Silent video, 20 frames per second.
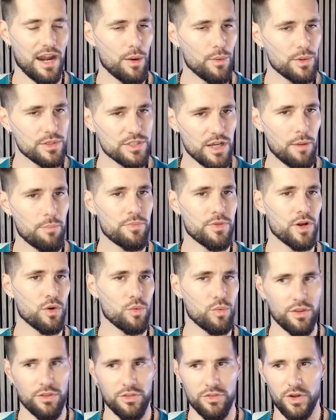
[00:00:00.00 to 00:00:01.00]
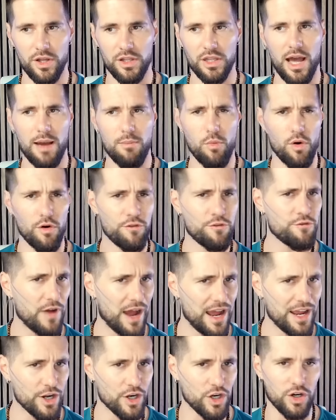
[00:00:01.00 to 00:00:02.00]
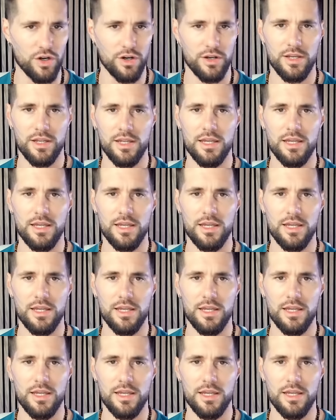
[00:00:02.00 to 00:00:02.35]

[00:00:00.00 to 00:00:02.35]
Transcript: was up there with a lot more fire